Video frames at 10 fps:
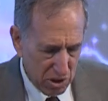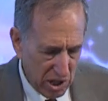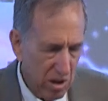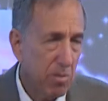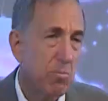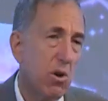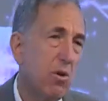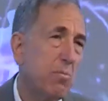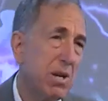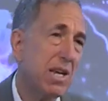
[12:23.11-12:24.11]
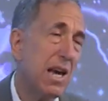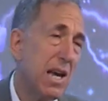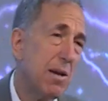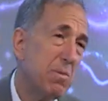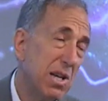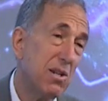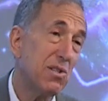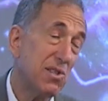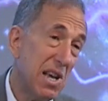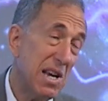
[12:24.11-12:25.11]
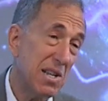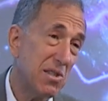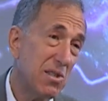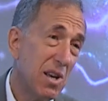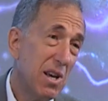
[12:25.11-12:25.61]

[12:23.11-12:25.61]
Jeroboam became, in a sense,